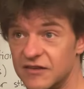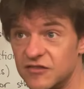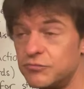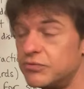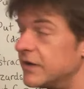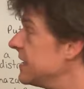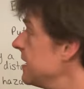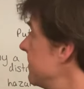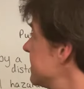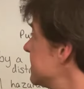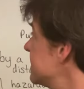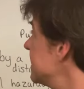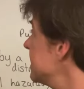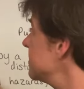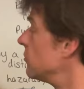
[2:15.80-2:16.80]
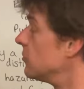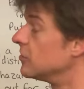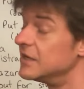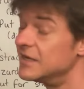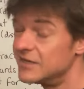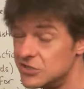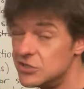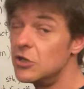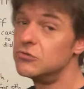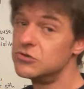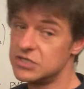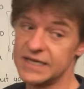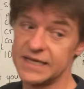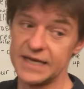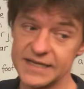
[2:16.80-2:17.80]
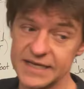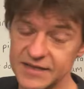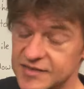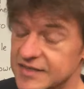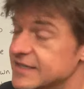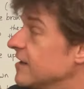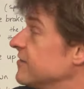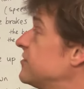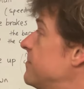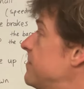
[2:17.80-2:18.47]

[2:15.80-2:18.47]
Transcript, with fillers: it's prohibited or usually it is it does